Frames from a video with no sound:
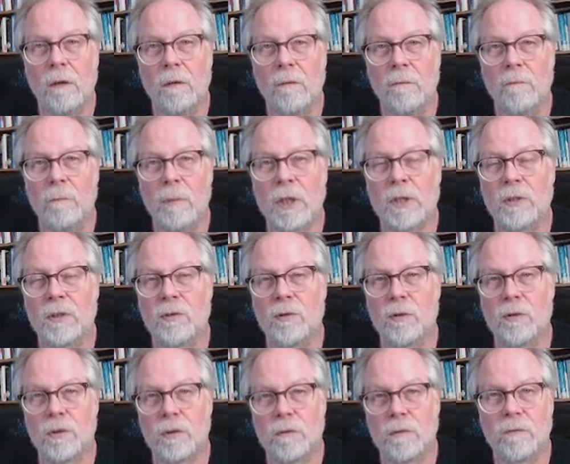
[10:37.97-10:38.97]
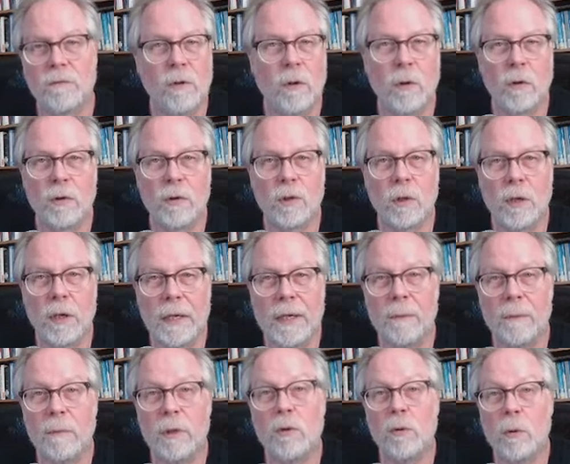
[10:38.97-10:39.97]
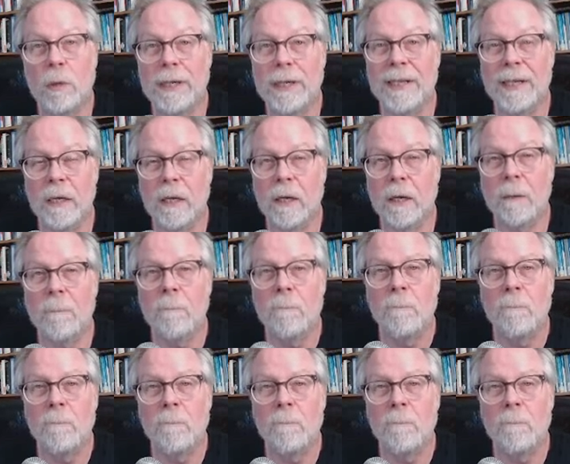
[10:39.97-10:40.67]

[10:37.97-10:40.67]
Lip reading: mixtures of those are in between here.